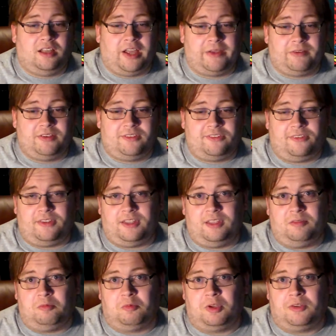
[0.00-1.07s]

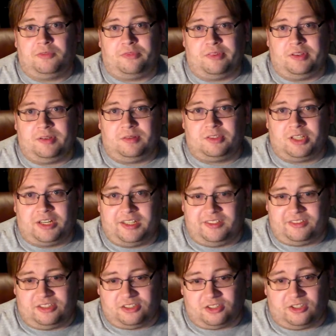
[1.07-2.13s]
Obviously, with Johnny
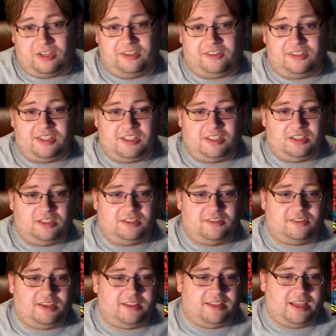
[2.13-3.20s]
as injured as he
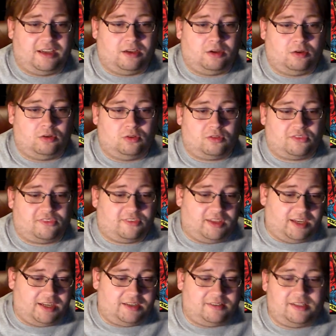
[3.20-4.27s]
is, and now
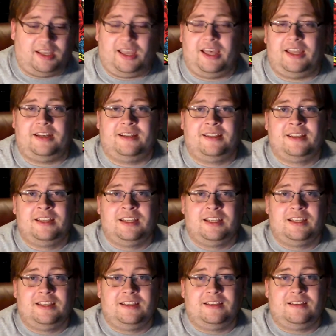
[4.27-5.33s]
Slade dead,
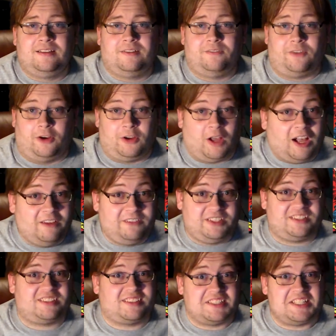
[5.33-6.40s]
very
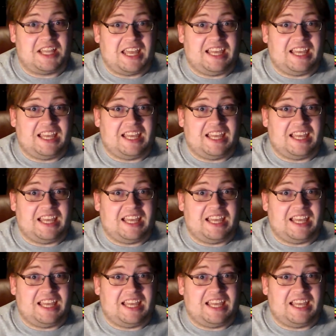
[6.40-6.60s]
obviously